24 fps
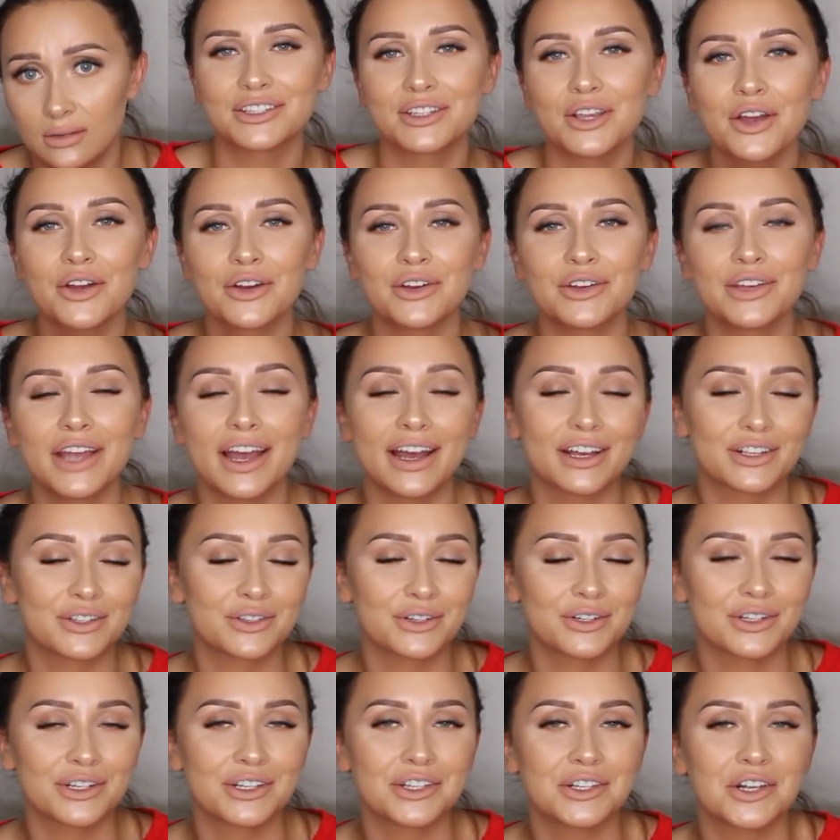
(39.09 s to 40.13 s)
So yeah,
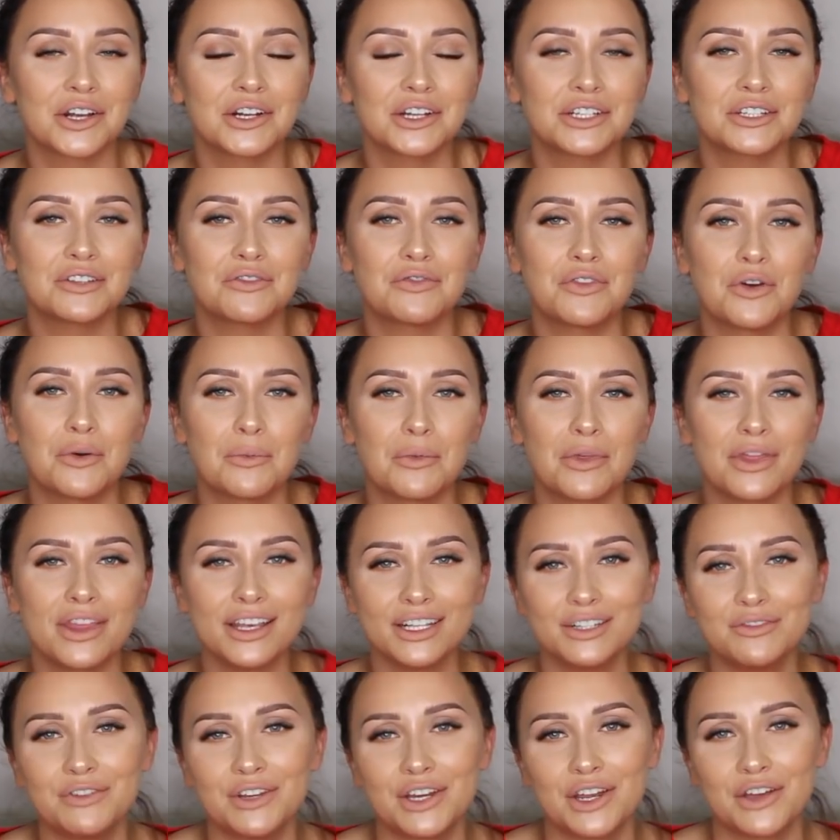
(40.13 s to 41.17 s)
so I decided to film
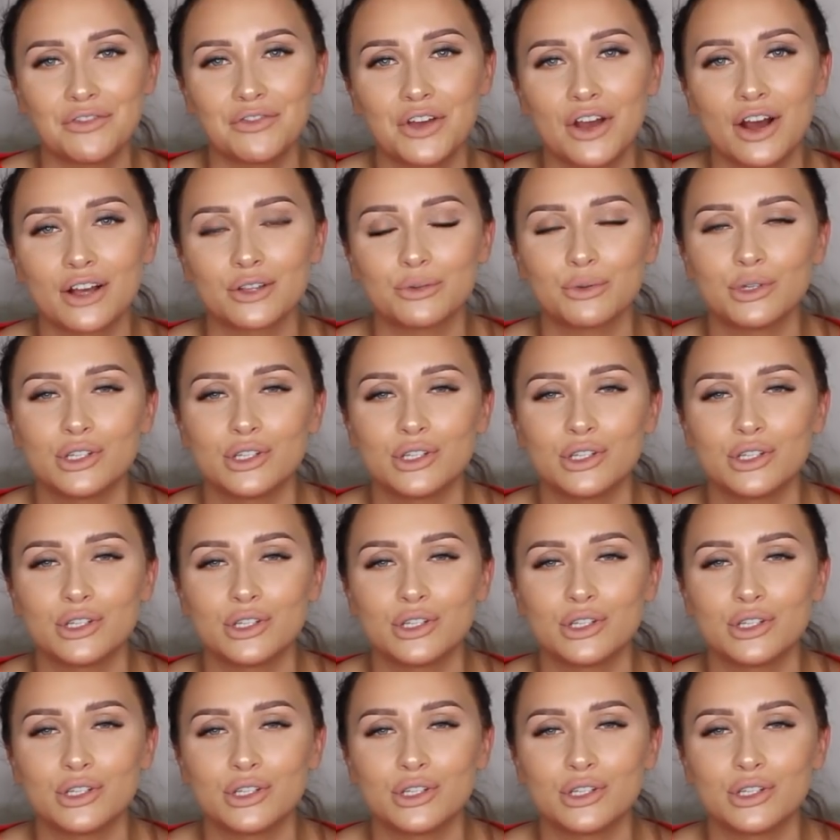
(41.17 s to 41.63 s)
this video for you guys,